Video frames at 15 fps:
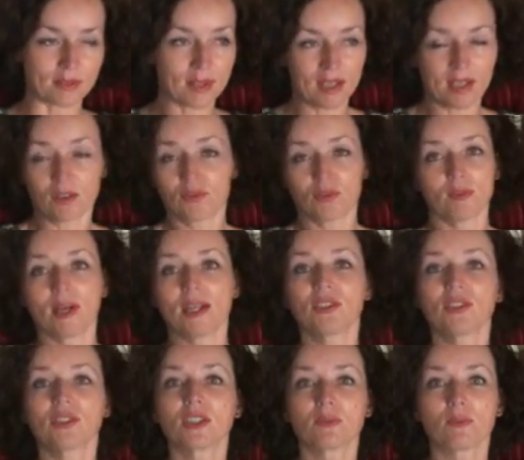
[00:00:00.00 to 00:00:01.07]
And
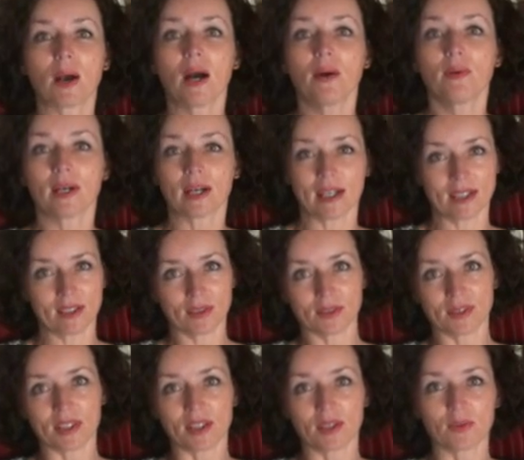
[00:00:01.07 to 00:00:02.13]
information is power. I don't
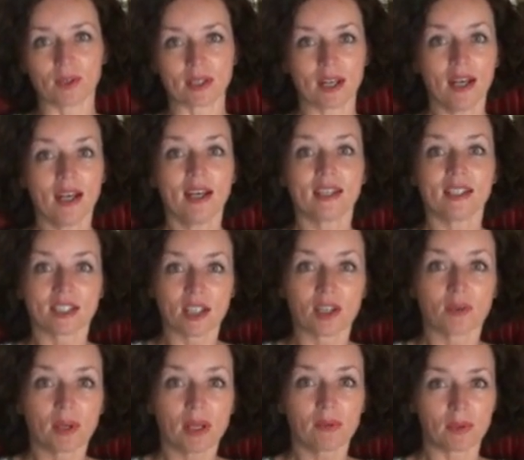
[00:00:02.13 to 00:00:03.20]
think you would
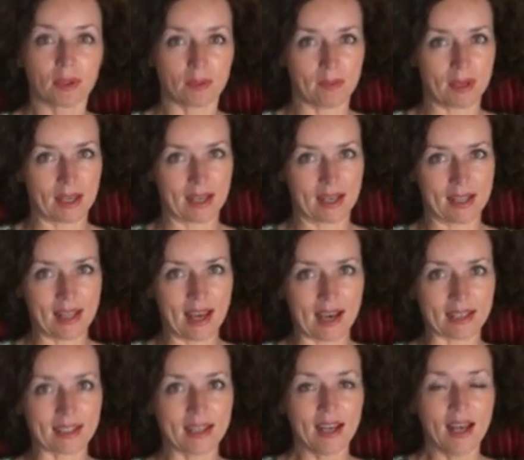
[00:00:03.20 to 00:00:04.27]
disagree with me in
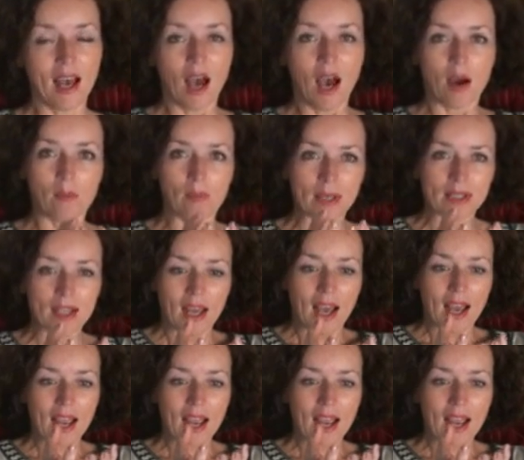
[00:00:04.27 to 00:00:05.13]
that. But